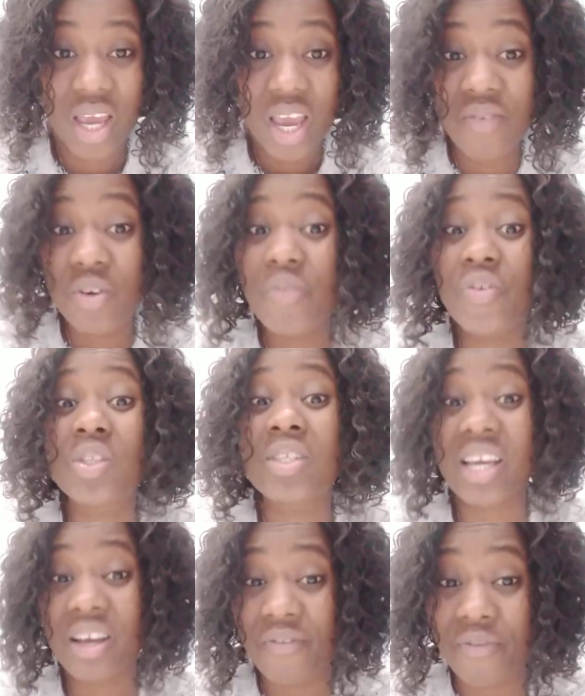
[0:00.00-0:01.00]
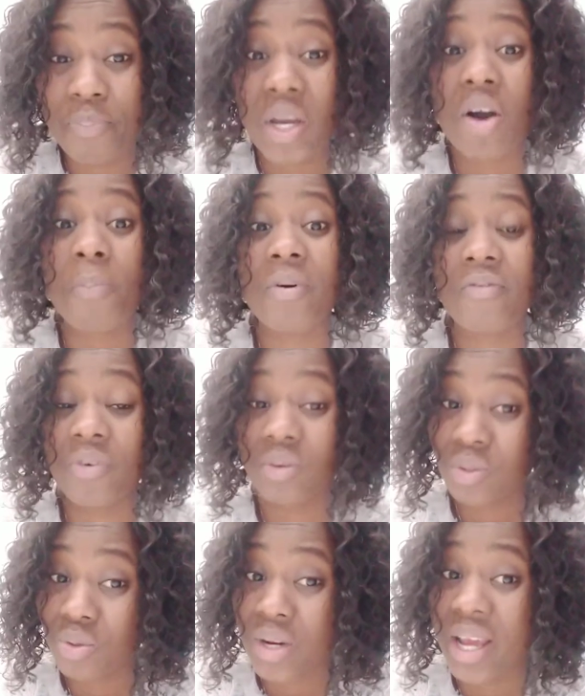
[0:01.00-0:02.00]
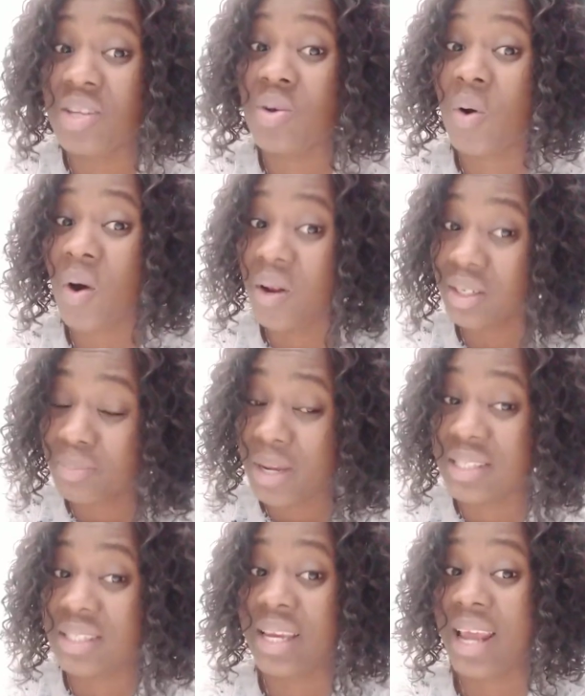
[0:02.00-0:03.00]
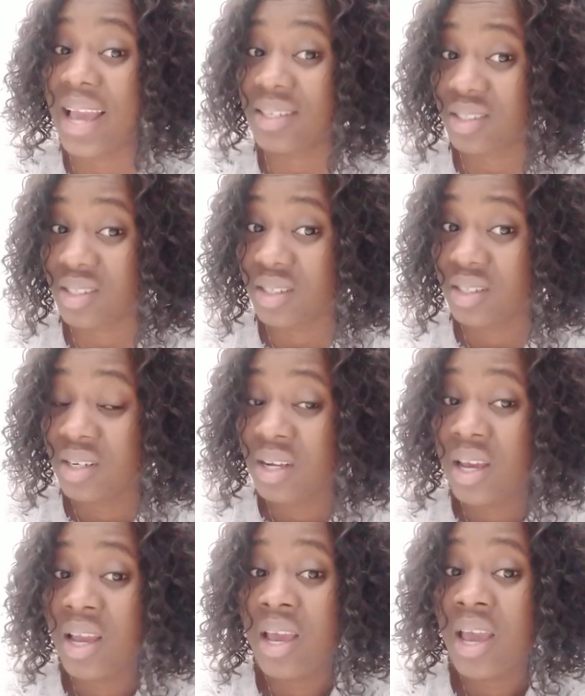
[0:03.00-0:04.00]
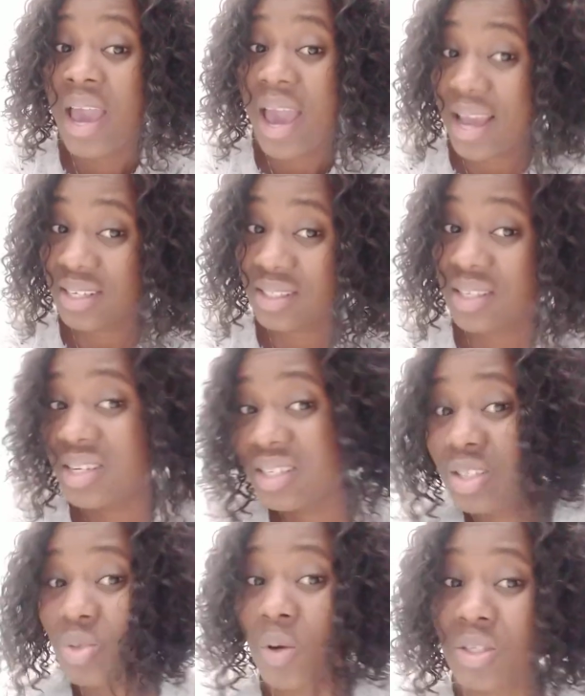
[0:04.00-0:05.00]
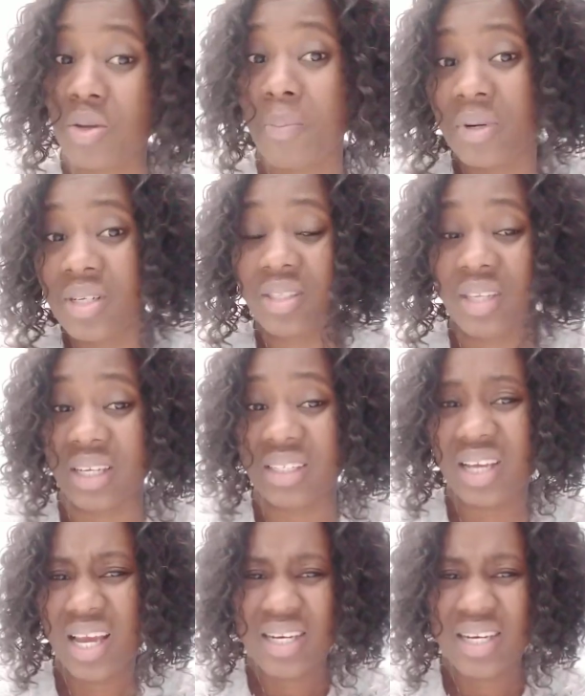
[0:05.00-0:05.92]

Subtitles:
Even if you pick up a phone today and you called me and said, Esther, this is what somebody said.